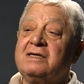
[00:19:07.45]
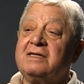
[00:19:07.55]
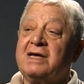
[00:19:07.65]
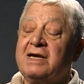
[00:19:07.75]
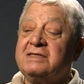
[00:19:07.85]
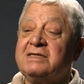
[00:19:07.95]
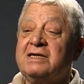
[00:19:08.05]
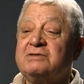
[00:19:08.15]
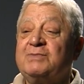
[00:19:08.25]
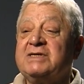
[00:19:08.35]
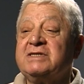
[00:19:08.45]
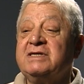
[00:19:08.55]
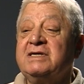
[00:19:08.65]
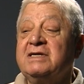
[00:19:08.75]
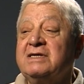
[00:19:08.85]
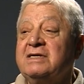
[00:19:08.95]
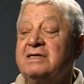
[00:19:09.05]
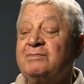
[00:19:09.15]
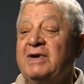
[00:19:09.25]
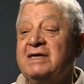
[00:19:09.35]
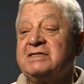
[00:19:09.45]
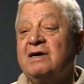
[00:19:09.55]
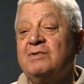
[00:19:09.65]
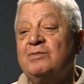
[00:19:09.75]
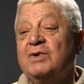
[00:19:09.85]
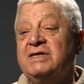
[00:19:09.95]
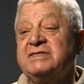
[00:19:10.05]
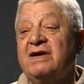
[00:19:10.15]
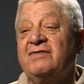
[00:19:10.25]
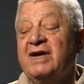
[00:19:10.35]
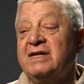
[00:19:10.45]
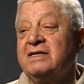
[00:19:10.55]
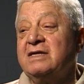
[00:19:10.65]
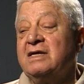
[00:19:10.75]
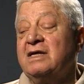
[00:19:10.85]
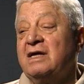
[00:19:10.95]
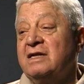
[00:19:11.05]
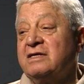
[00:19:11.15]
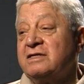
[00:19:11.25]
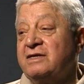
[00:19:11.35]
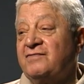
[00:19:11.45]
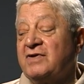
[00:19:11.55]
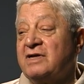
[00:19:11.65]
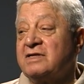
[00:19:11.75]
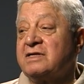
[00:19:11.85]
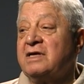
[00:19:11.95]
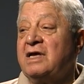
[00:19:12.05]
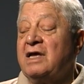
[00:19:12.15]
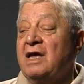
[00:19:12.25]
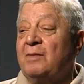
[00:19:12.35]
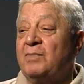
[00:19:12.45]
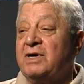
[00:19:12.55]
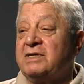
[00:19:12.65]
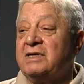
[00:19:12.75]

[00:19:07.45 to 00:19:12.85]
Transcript: Like I said, especially in the past couple of months, I've had a little difficult, but